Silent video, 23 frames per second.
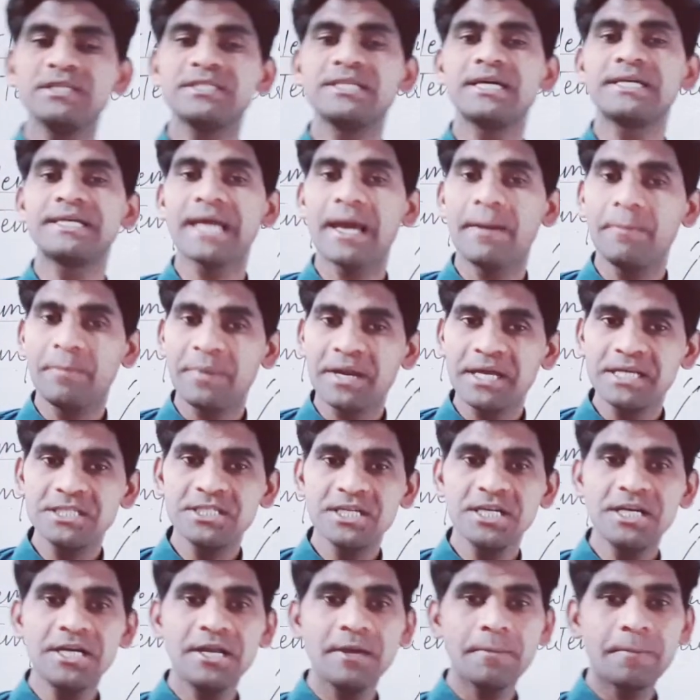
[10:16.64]
the
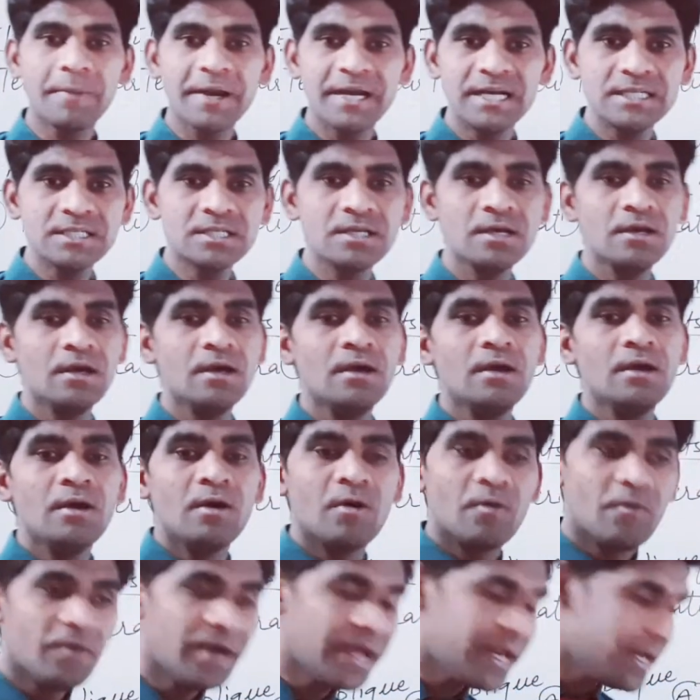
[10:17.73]
temperature depends
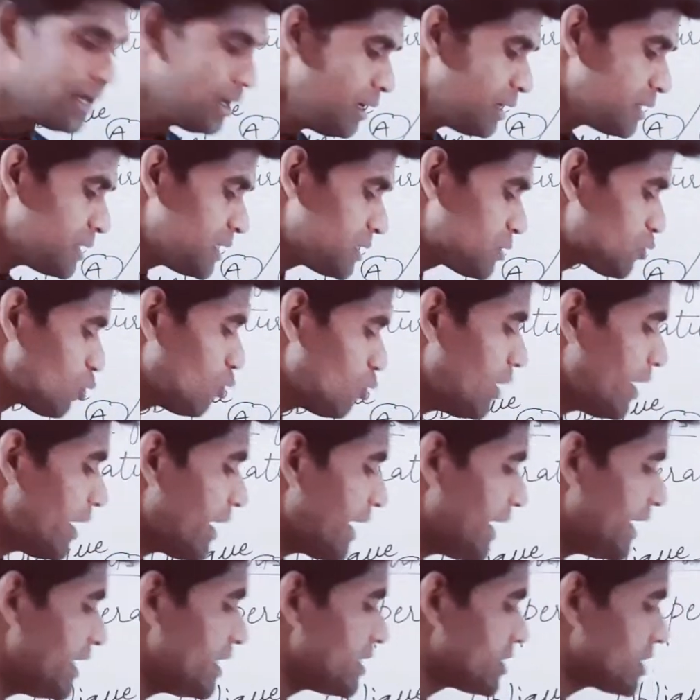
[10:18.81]
when the solar
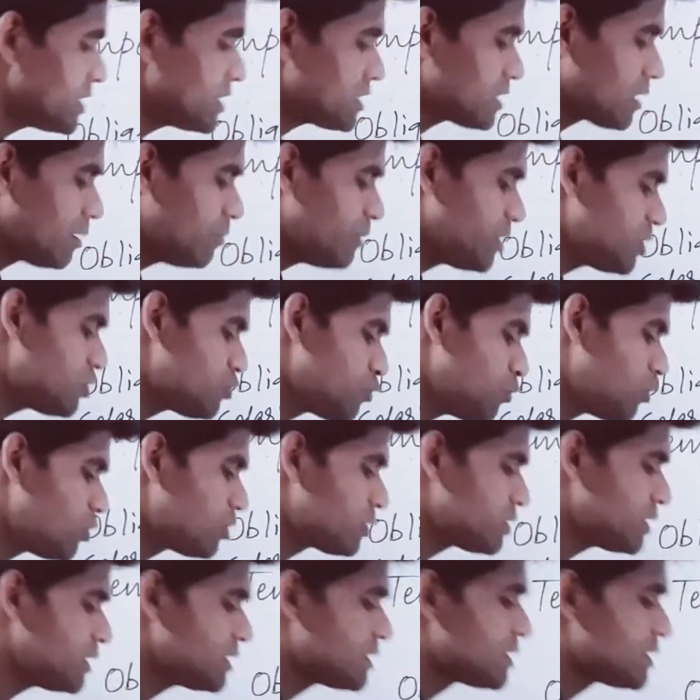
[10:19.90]
radiation is coming towards the